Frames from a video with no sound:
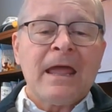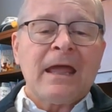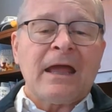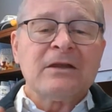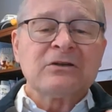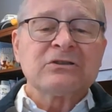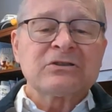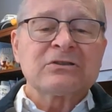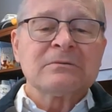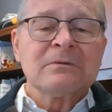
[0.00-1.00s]
And
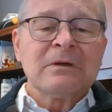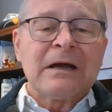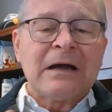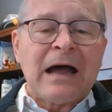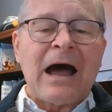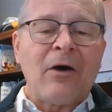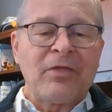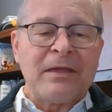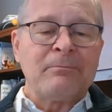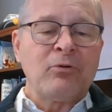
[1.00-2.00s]
here's how
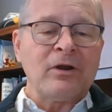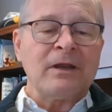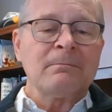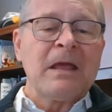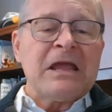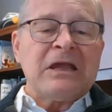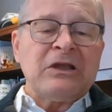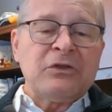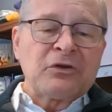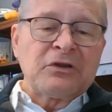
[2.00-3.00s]
they put it.
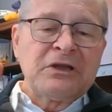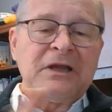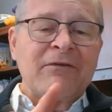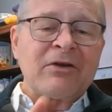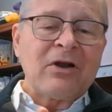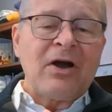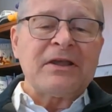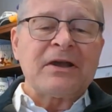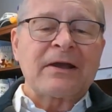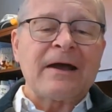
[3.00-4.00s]
Either give it all
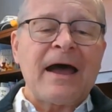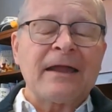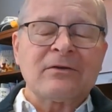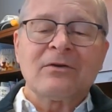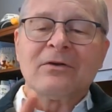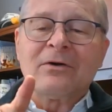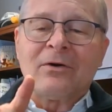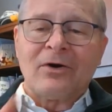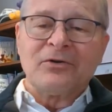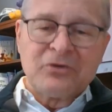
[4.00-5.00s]
you got
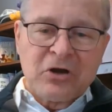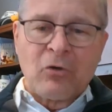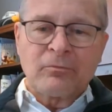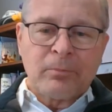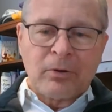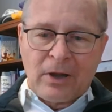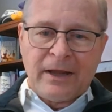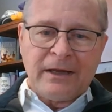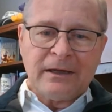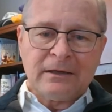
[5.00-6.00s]
or don't
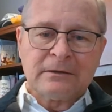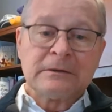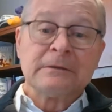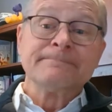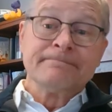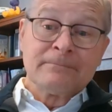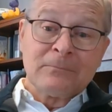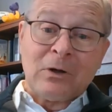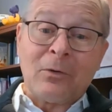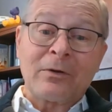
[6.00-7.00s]
play.
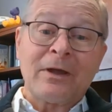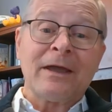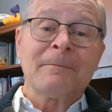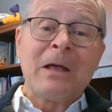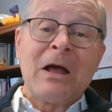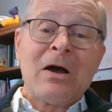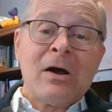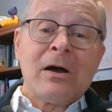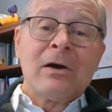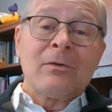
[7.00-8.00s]
Okay.
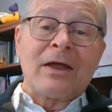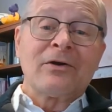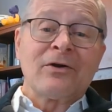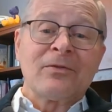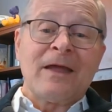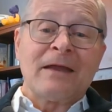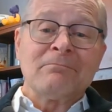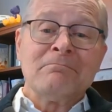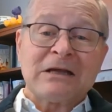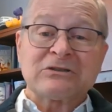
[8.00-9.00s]
Well, I heard that
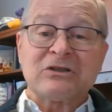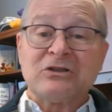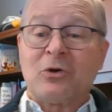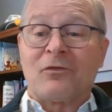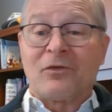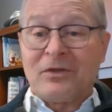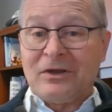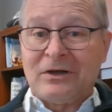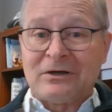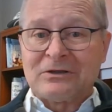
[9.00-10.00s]
message over the
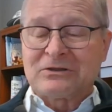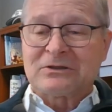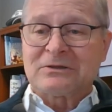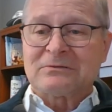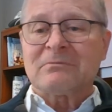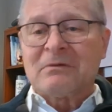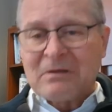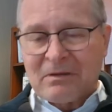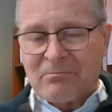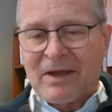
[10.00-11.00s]
years
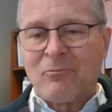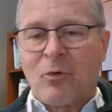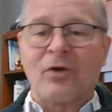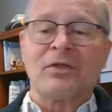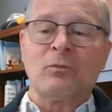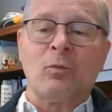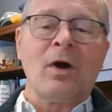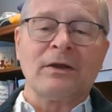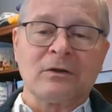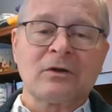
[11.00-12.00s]
by more than
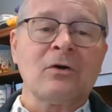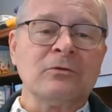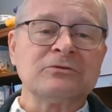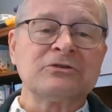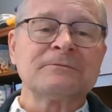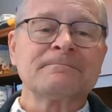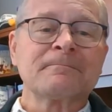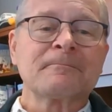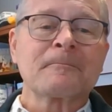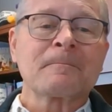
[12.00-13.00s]
one coach.
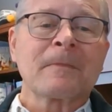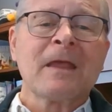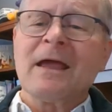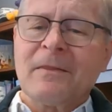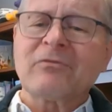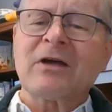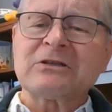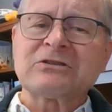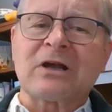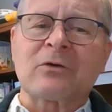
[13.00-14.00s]
And they've kind
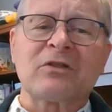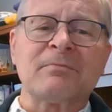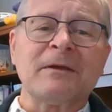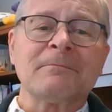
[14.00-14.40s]
of stuck with me.